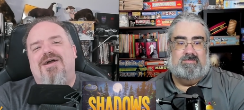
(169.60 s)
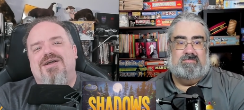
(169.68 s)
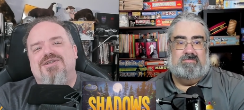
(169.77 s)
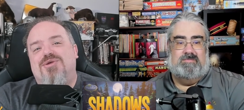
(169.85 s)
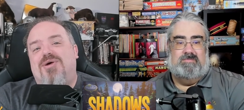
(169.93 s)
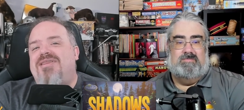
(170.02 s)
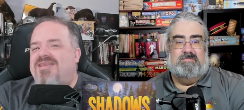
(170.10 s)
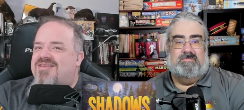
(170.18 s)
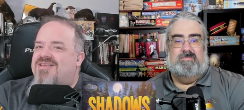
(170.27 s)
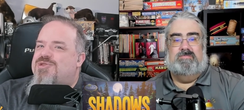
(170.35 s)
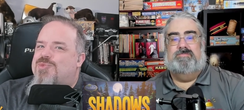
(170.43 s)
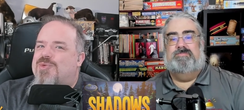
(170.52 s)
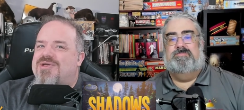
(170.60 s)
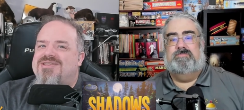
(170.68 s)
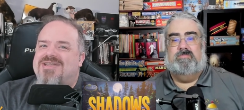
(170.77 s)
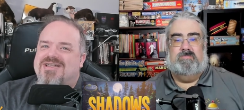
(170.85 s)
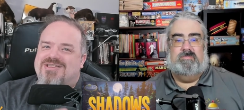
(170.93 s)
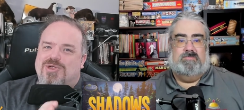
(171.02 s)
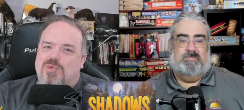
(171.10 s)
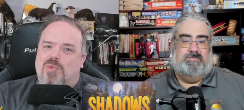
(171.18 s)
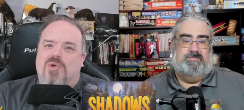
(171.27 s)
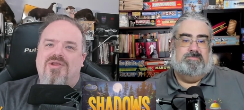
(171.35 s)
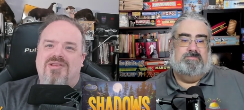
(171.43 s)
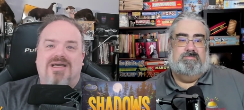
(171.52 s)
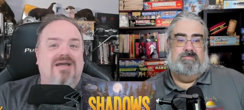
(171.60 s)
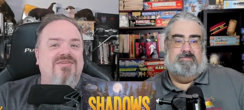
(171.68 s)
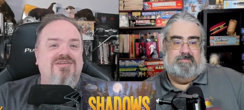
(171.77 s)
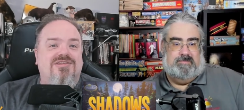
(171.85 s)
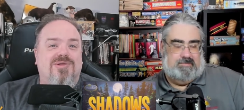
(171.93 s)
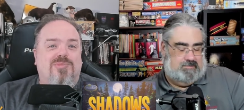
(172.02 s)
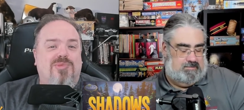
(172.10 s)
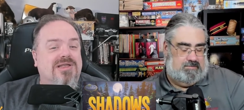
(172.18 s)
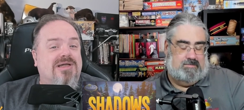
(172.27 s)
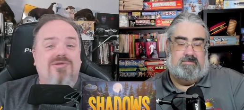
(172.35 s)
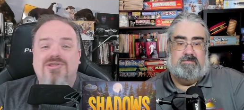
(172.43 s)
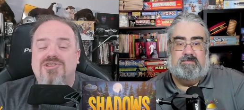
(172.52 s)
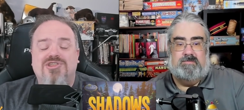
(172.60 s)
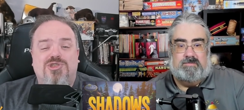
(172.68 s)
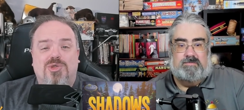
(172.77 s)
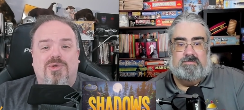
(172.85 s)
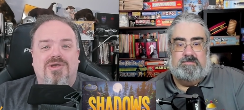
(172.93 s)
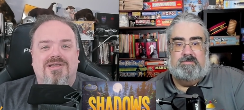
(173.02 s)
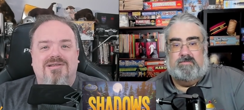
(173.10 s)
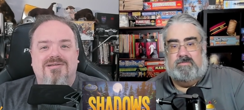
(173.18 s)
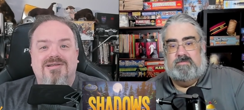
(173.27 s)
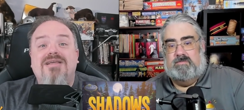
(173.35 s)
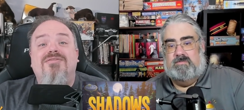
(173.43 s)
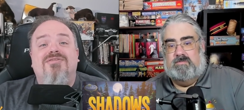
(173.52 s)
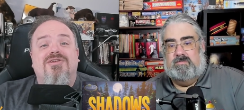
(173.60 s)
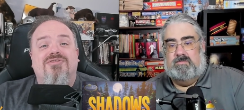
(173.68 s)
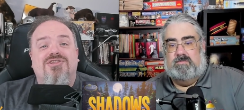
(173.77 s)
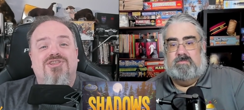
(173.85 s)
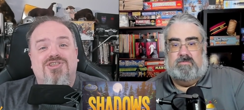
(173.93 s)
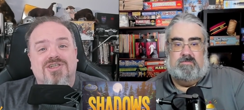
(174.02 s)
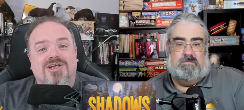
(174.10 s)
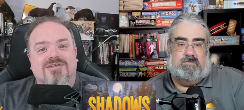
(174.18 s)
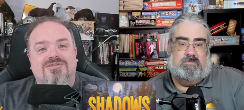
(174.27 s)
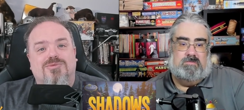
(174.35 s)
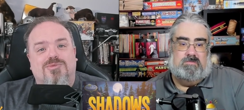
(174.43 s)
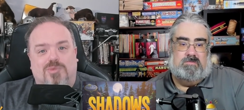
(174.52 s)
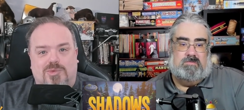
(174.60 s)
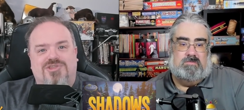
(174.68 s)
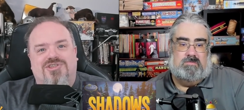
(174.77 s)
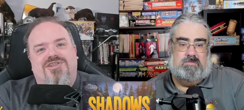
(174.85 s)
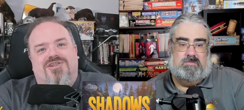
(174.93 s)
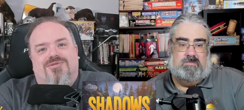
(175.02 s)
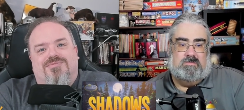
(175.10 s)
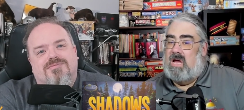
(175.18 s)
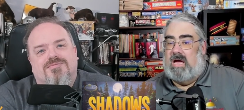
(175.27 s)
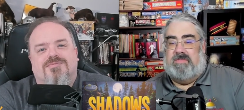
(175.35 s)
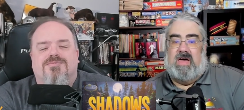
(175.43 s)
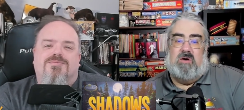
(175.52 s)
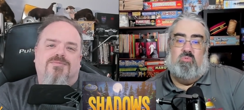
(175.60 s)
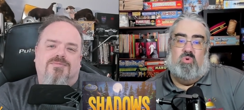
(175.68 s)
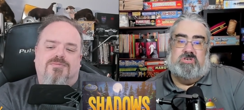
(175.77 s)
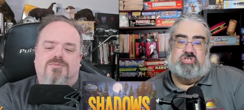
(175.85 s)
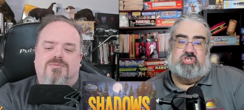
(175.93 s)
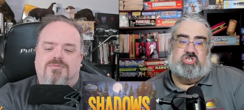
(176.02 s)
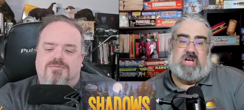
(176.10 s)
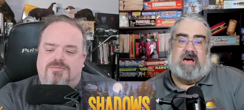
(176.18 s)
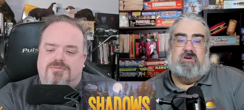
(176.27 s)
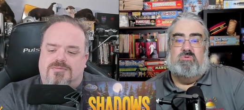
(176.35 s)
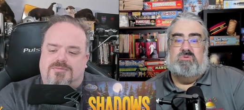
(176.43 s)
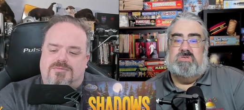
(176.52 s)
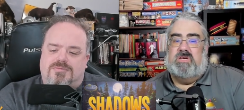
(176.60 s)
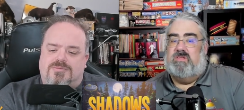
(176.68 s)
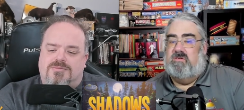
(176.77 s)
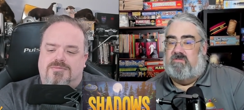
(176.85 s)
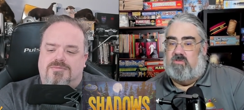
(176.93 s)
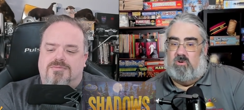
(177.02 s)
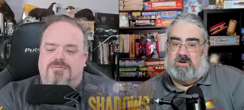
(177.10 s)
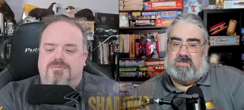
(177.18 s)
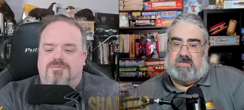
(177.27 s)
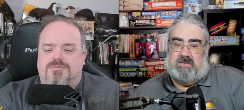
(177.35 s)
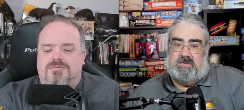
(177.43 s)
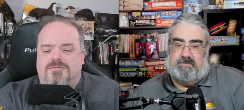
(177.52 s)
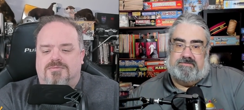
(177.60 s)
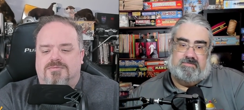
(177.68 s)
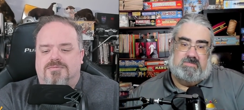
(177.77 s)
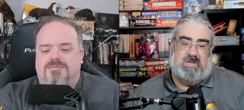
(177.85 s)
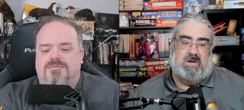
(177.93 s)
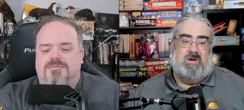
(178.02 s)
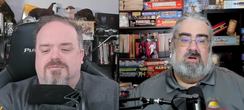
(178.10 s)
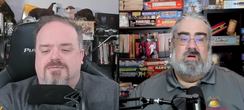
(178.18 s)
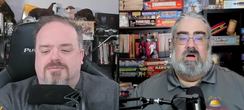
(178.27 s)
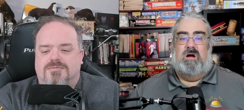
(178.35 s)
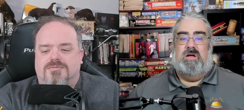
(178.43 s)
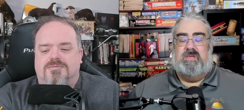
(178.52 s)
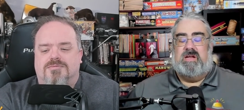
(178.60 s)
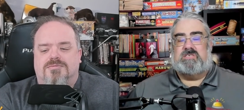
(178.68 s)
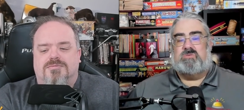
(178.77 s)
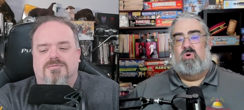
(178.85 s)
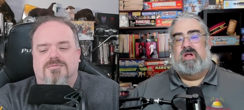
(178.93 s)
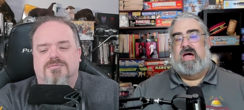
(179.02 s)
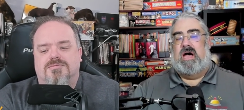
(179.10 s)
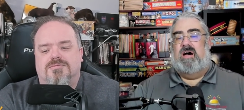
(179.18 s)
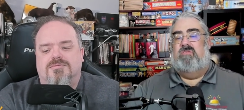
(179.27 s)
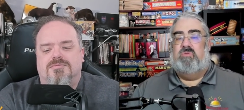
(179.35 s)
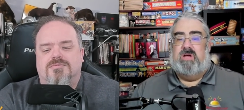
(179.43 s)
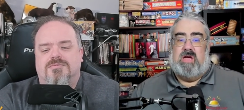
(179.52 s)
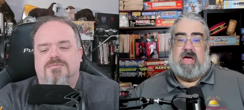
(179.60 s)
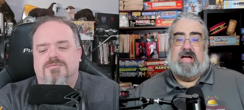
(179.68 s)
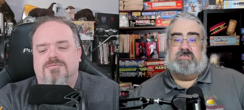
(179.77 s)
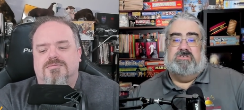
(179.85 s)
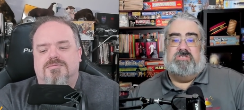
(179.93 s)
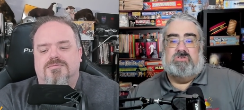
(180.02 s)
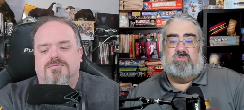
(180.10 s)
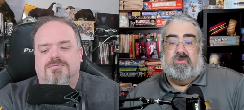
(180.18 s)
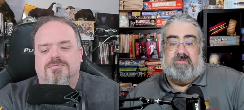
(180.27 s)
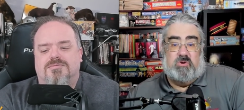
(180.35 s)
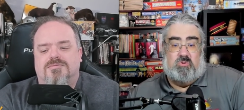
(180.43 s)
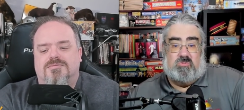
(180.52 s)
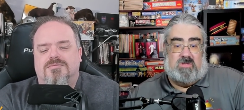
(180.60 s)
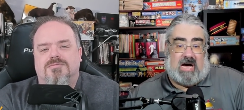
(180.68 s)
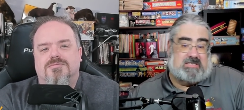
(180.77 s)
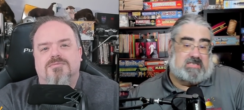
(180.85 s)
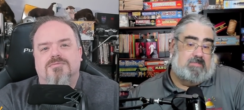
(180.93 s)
Speaker 1: So I think this one is actually worth having to pull out and enjoy, even if it's just once a year.
Speaker 2: And that was Shadows in the Forest. All right, the next one I have, we actually just reviewed last